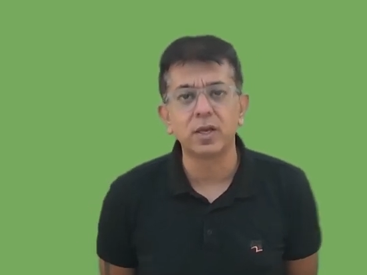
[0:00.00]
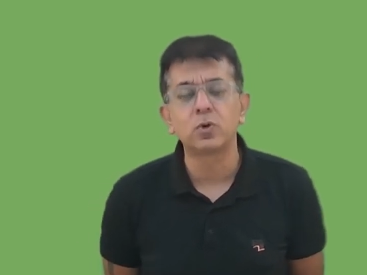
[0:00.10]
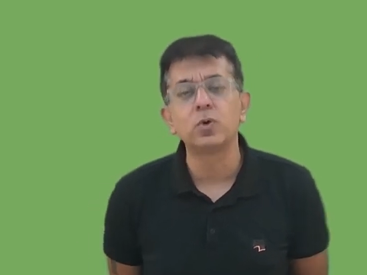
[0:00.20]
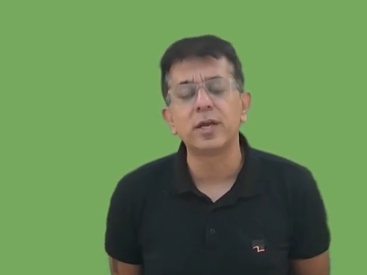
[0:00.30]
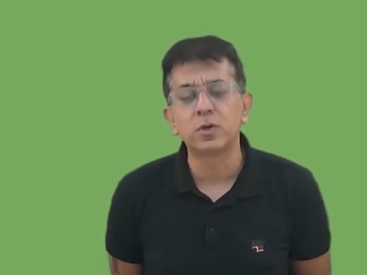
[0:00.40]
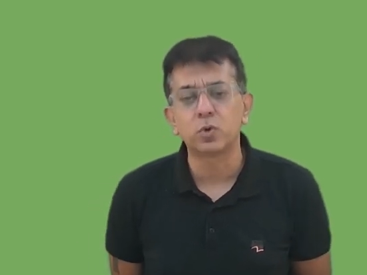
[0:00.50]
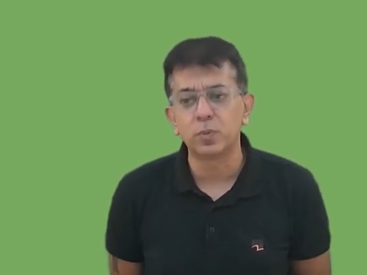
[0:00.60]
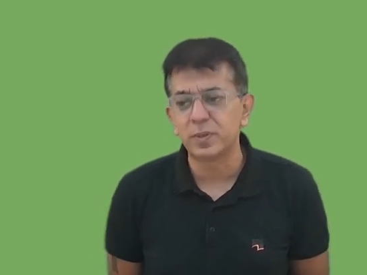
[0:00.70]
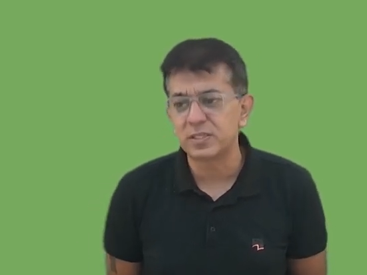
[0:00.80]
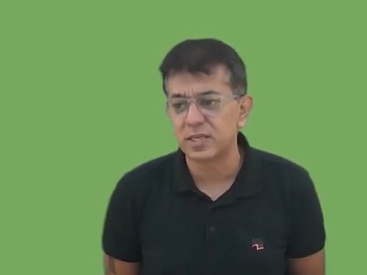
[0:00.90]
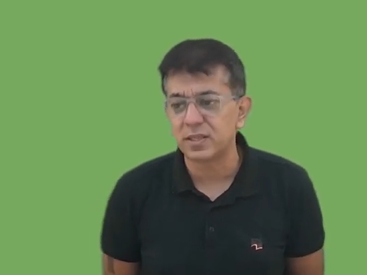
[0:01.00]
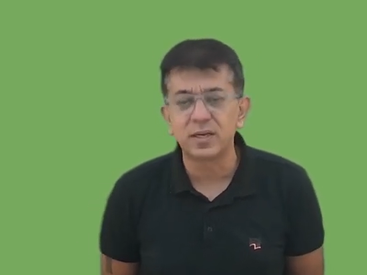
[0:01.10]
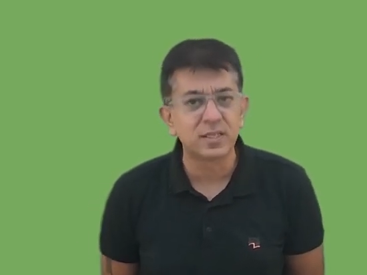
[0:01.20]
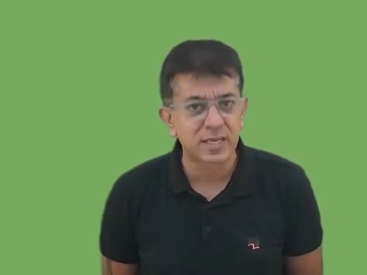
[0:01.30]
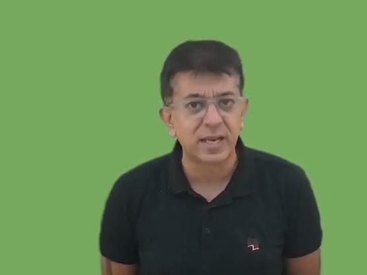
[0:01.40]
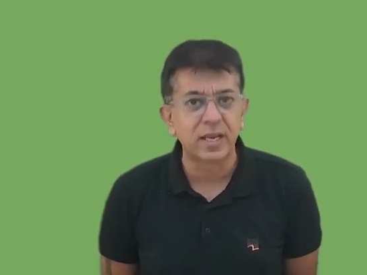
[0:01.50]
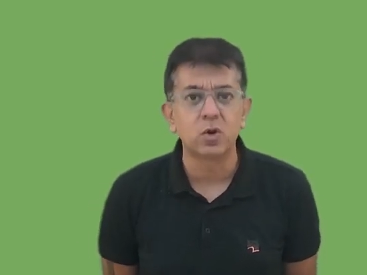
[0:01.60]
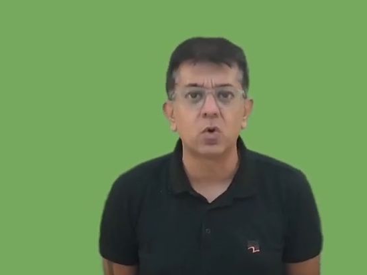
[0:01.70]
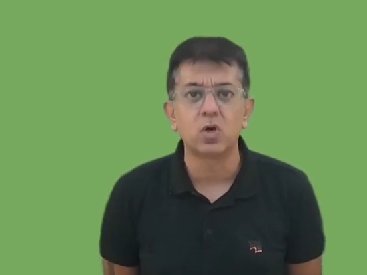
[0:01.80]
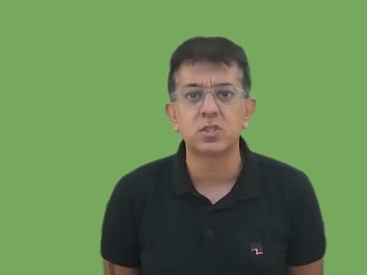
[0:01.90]
It, it could be say the
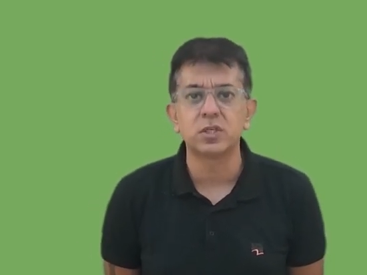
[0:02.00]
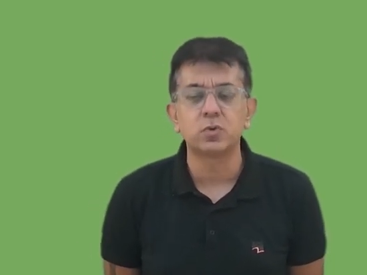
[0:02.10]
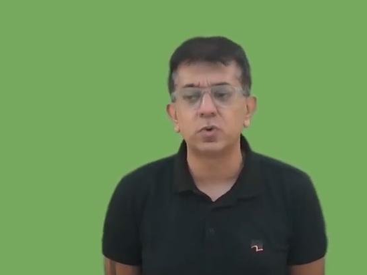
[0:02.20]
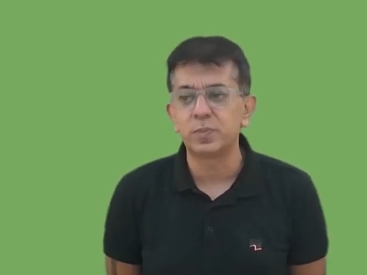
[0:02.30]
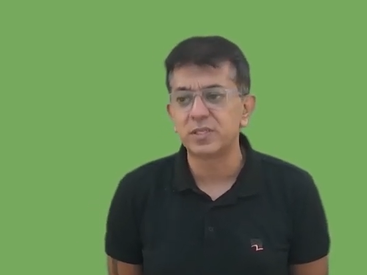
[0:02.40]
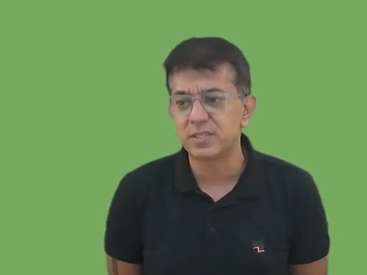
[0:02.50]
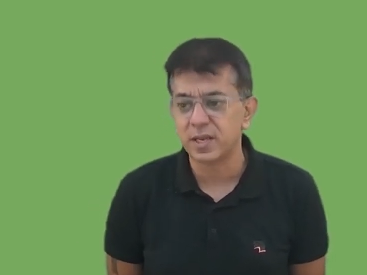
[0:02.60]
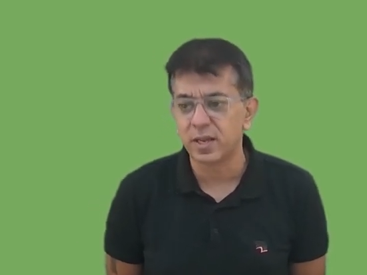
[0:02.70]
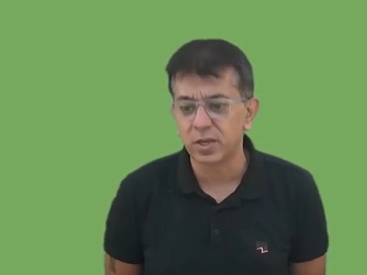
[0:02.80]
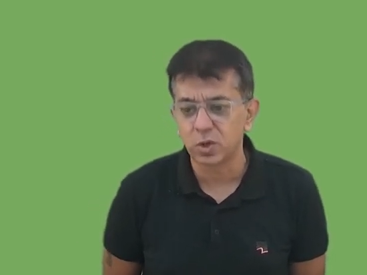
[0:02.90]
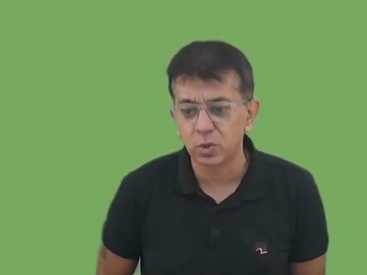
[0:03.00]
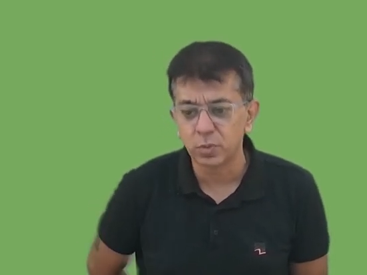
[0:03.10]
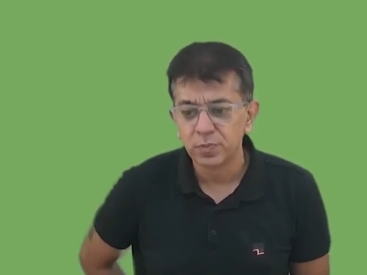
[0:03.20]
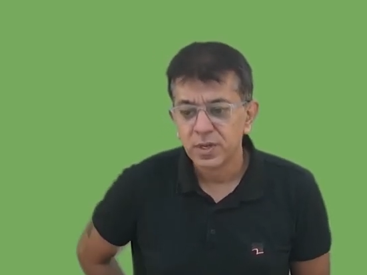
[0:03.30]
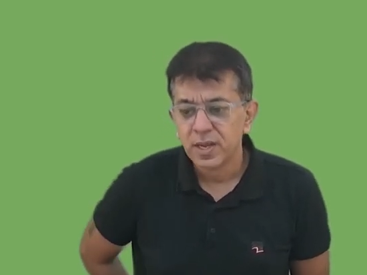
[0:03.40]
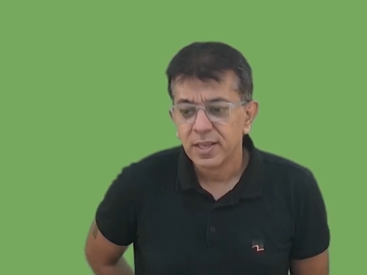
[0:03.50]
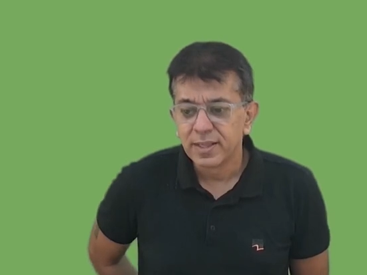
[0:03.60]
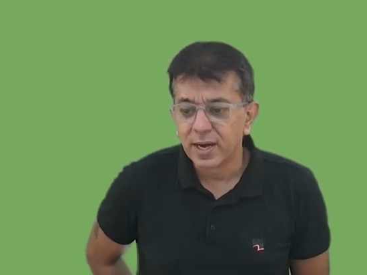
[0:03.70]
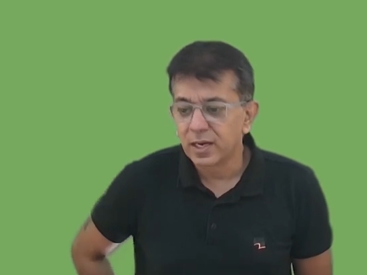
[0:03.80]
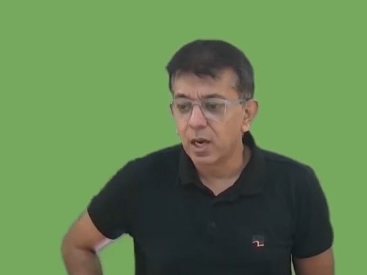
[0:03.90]
designing cost. It could be say like, you know,
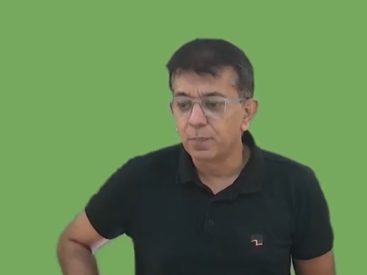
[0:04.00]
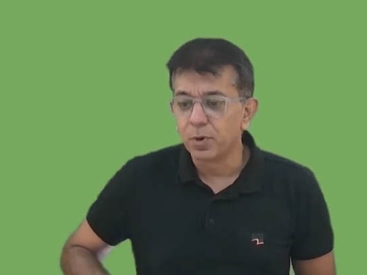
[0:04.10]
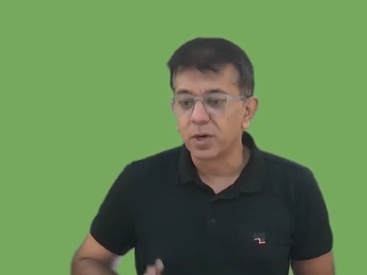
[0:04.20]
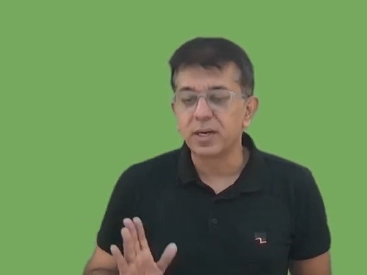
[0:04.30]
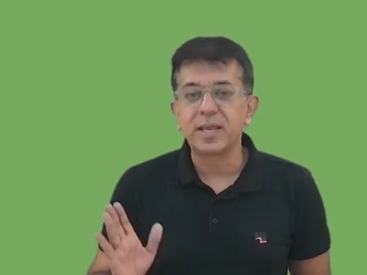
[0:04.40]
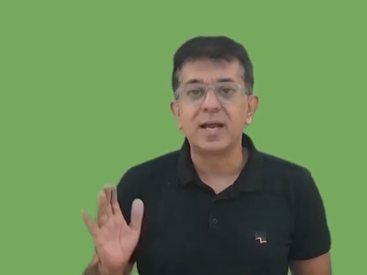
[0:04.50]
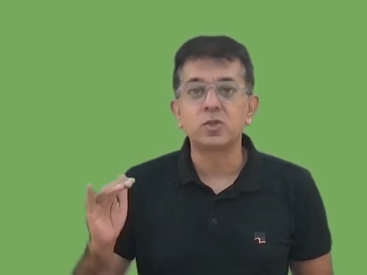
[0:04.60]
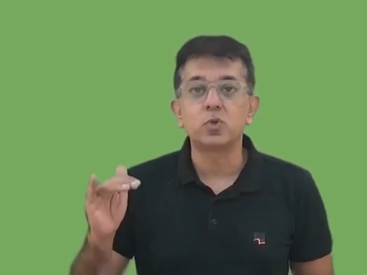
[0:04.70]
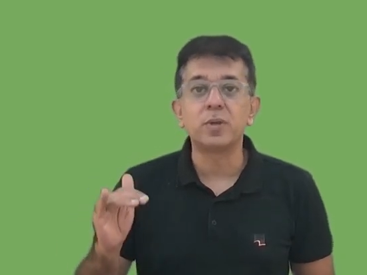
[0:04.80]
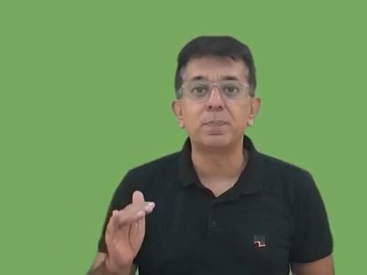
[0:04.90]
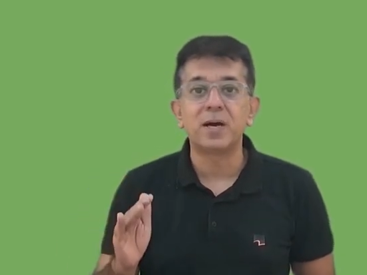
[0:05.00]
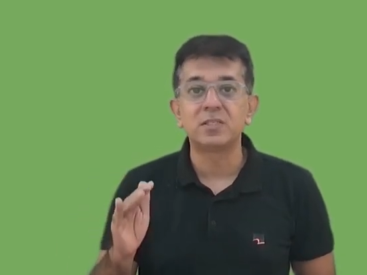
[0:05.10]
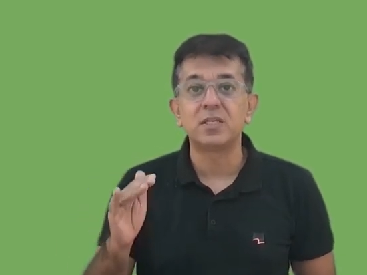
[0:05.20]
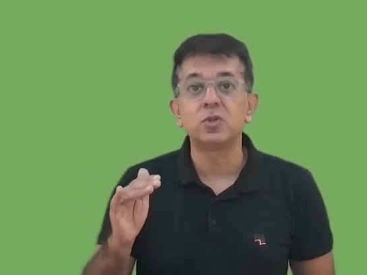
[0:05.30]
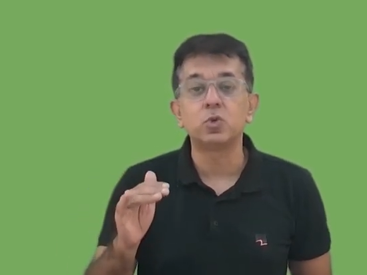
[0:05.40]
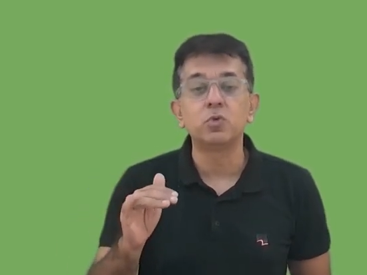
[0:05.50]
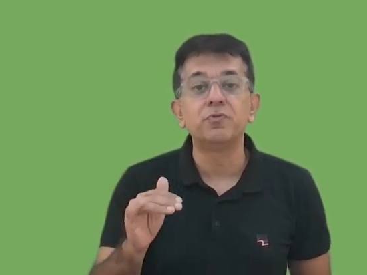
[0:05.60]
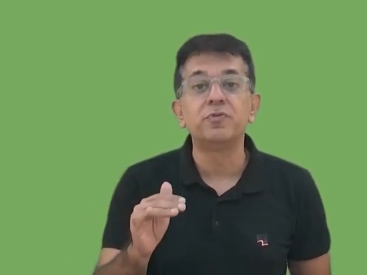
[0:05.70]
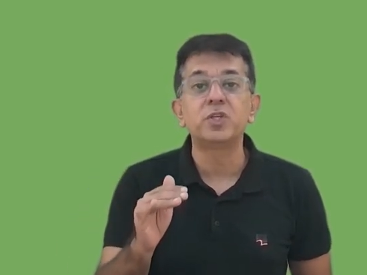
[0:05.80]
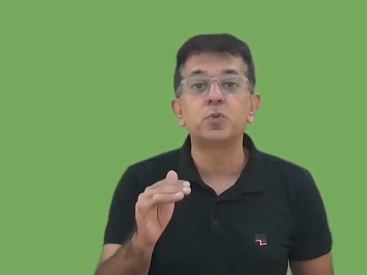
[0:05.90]
that a product has to be passing
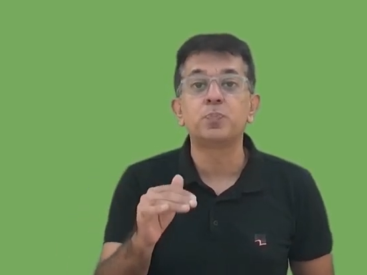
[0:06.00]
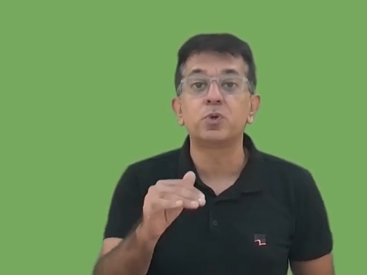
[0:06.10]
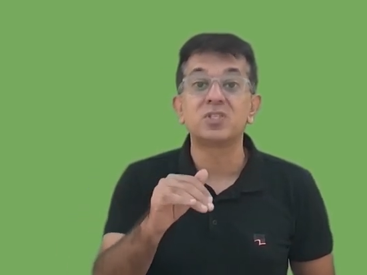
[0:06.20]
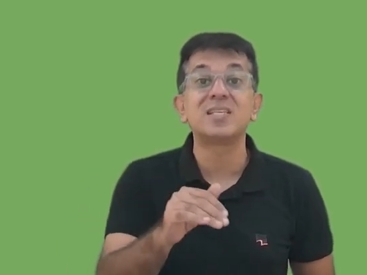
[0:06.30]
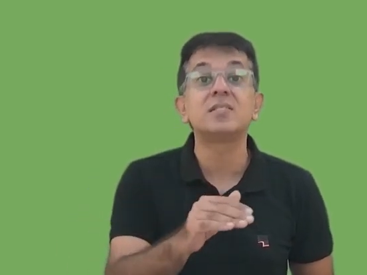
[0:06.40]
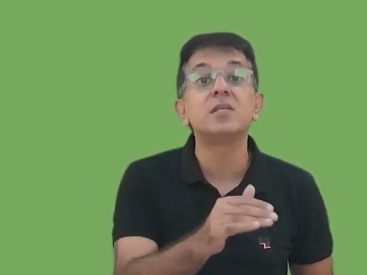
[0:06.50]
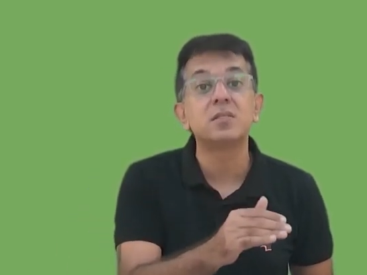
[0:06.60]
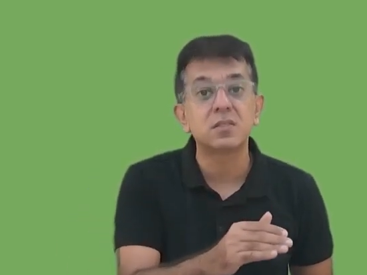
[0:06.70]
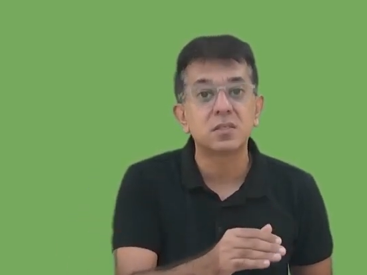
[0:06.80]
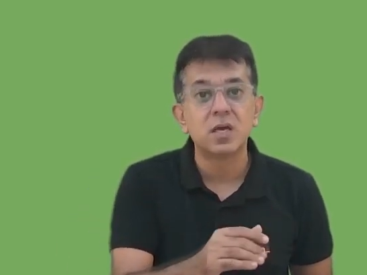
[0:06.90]
through which processes